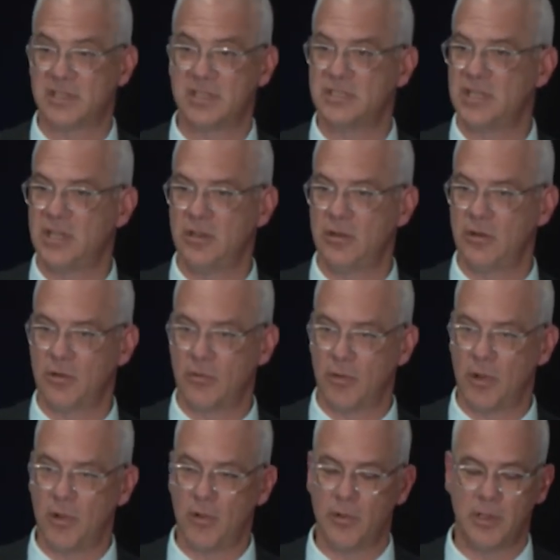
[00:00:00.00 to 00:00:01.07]
continue to
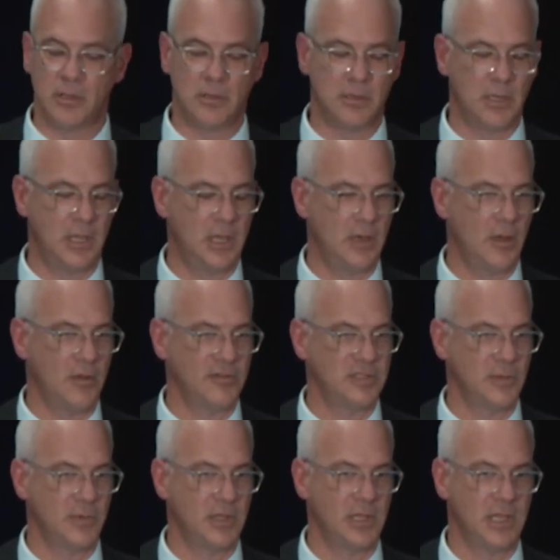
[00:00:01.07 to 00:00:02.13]
grow and
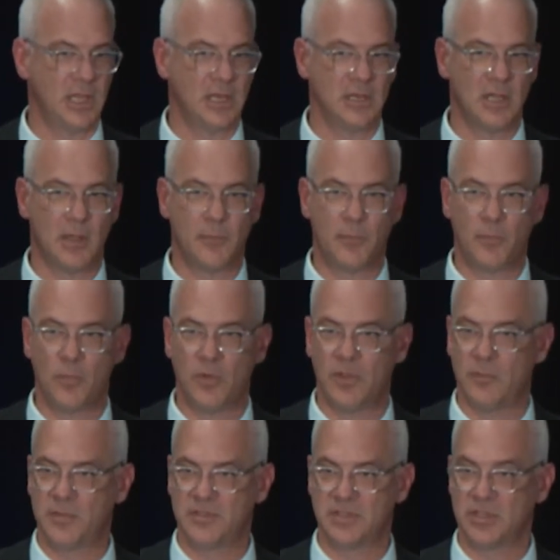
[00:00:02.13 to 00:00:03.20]
ultimately end up with
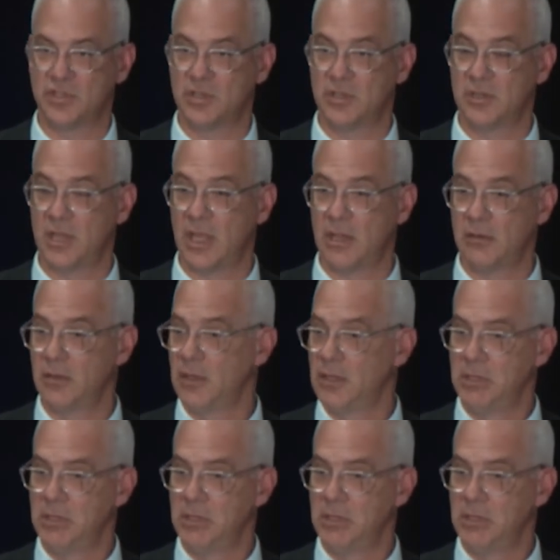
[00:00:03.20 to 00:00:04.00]
a position that